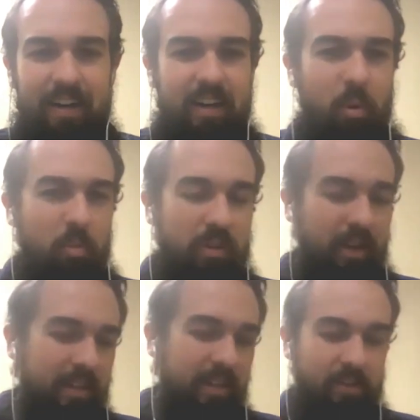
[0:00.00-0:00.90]
I come up with
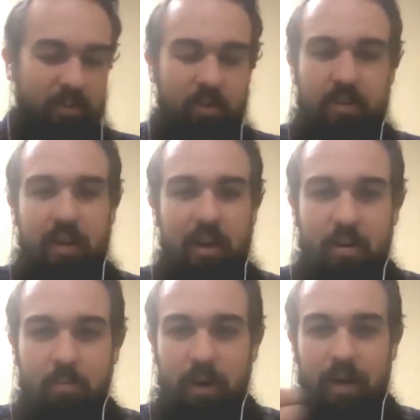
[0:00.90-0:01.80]
ideas all the
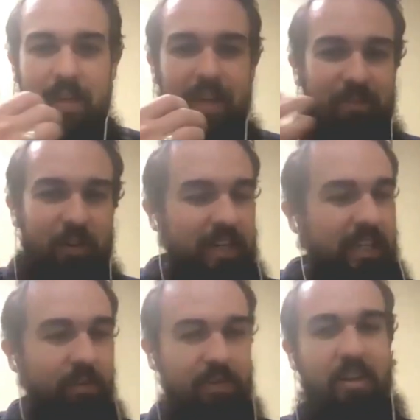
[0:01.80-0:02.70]
time, but I get very
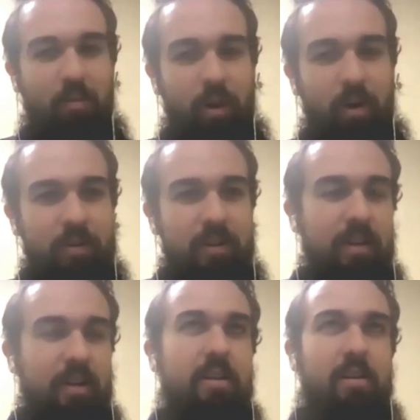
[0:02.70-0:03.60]
guilty about
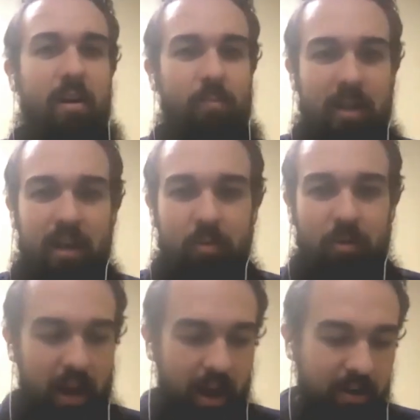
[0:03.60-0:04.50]
not being able
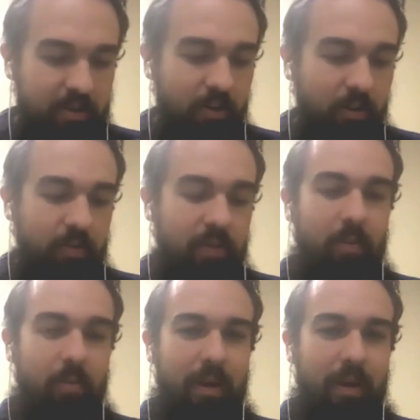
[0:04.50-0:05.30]
to act on all of them.